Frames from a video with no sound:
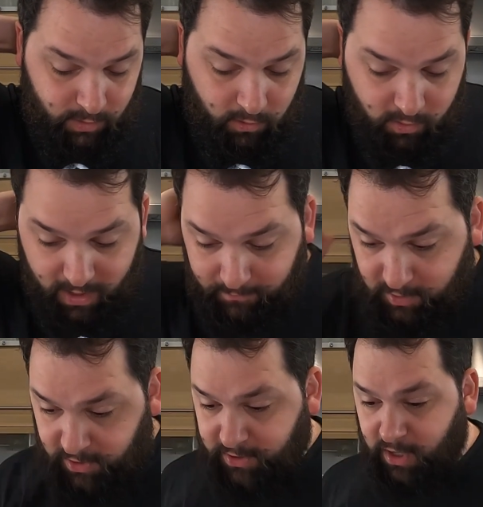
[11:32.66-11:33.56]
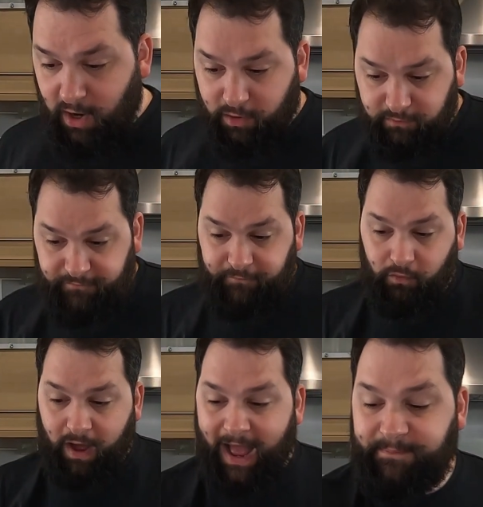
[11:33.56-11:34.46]
am going to go
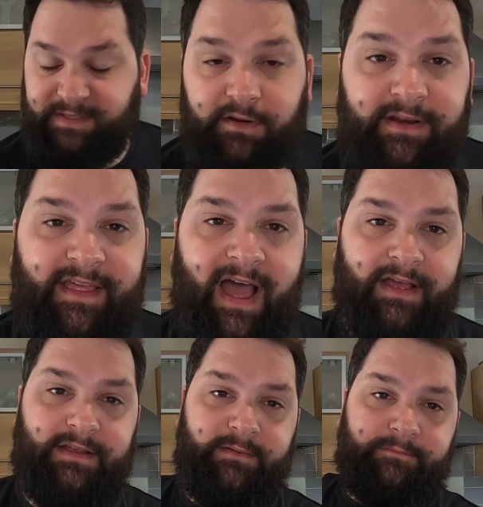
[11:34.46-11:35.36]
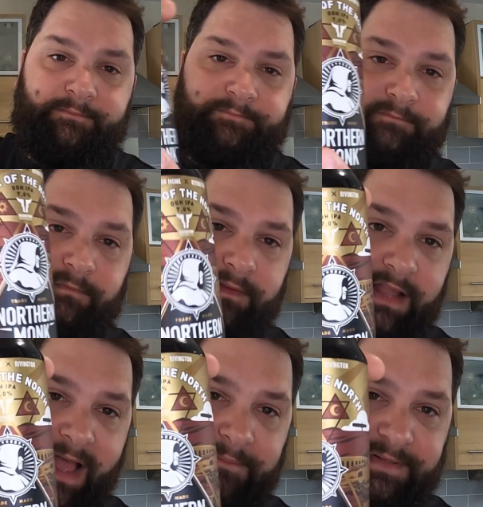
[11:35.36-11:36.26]
for absolutely that.
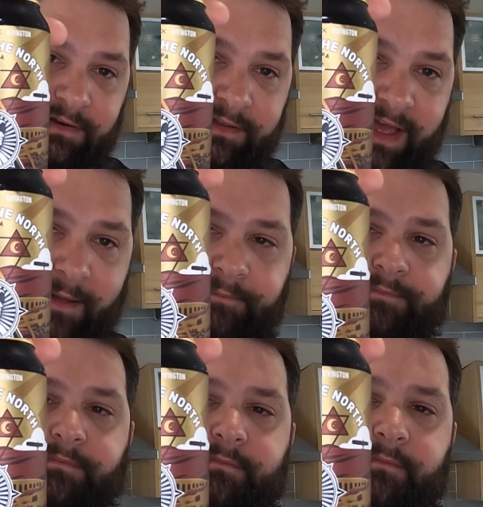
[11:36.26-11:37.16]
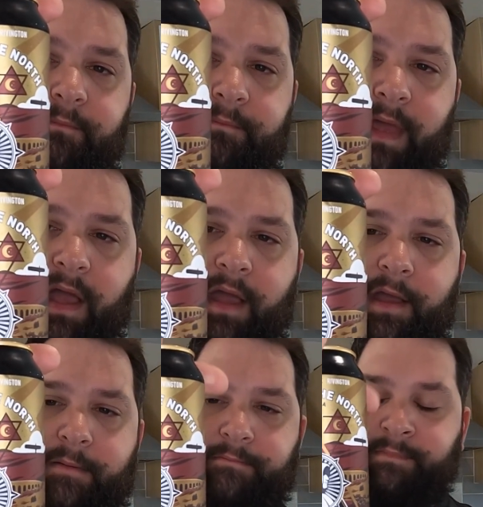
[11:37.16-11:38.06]
Like
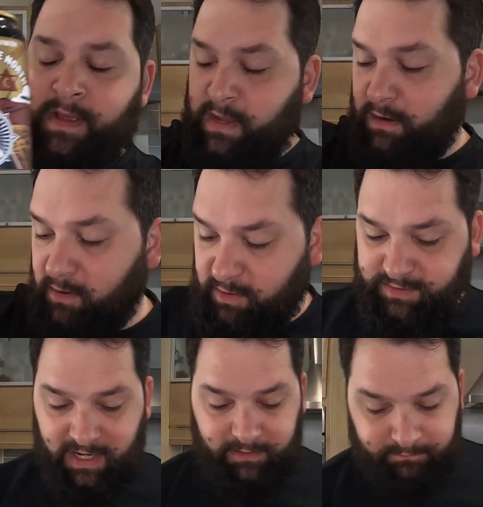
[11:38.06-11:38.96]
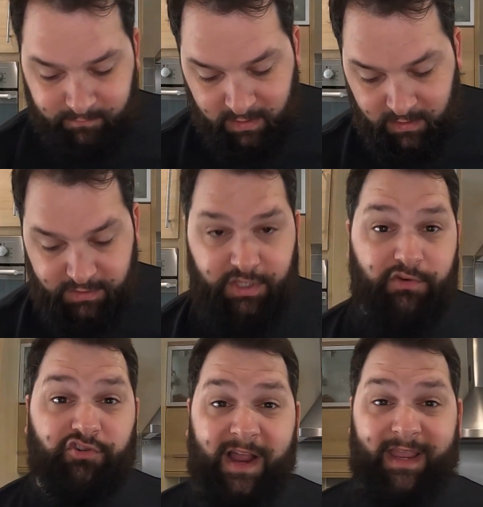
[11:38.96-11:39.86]
I say,
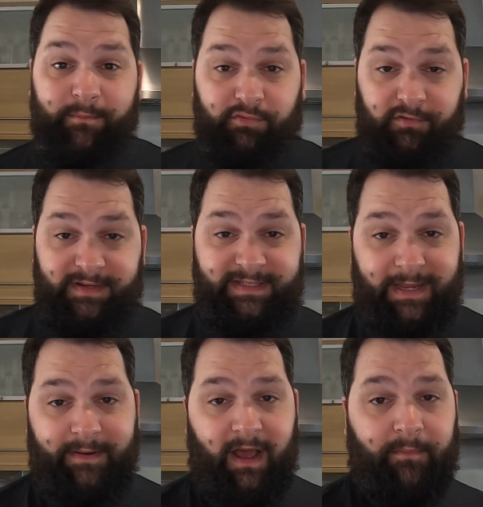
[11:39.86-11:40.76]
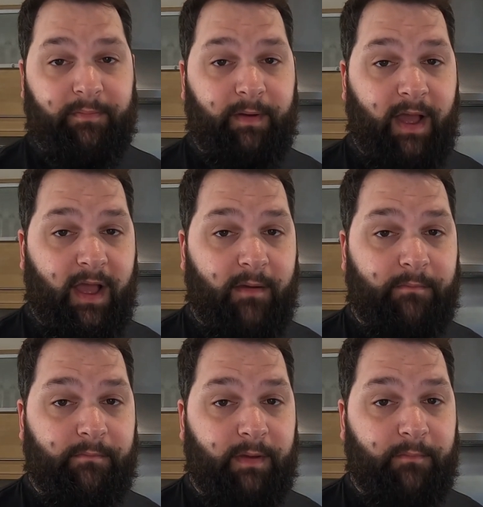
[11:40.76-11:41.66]
2 cracking breweries teaming up
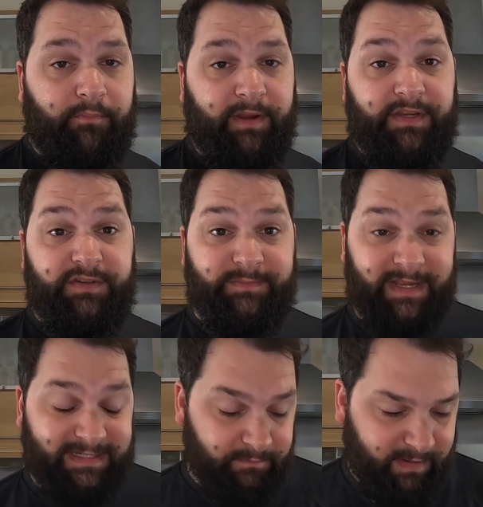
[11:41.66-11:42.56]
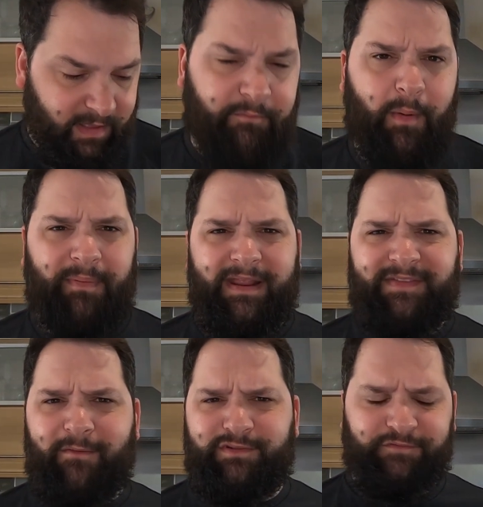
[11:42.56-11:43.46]
and bringing you some decent beer. I believe
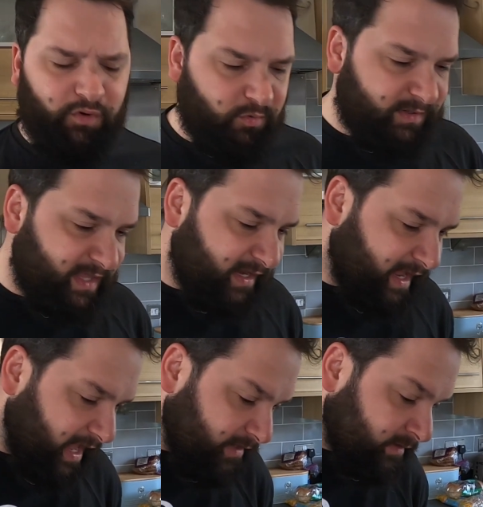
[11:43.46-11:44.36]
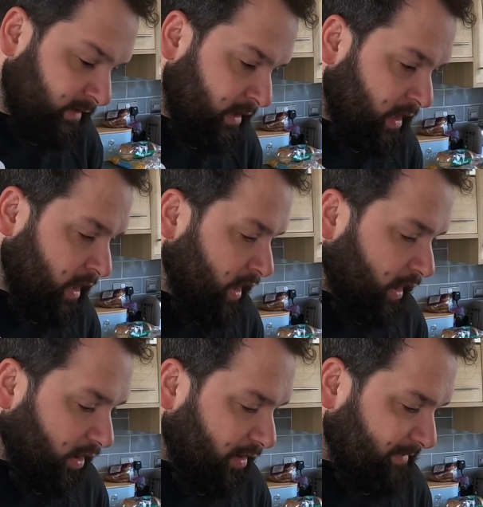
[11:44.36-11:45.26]
that was £4 that can.
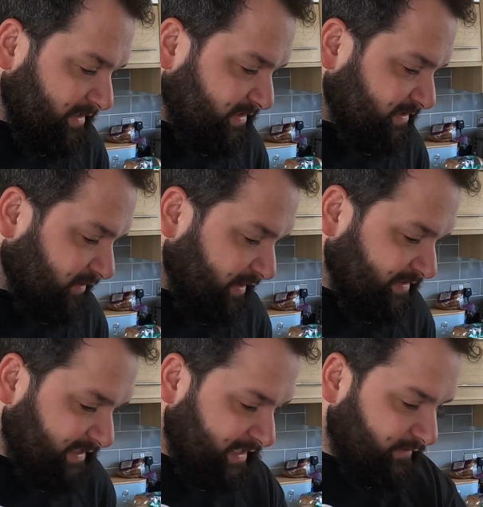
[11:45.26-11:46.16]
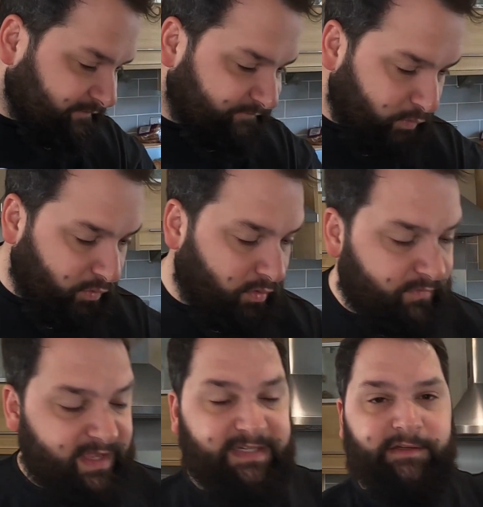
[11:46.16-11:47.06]
I'm excited for
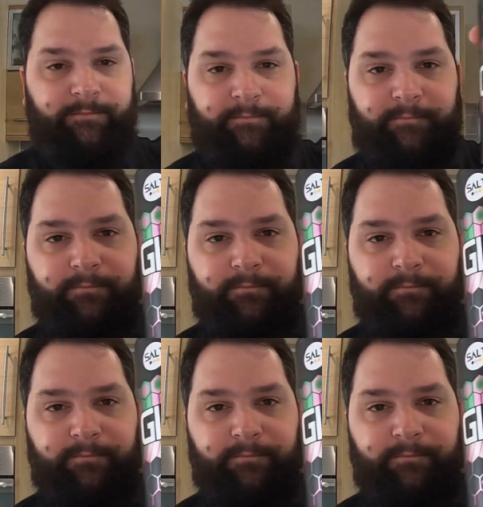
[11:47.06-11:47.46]
this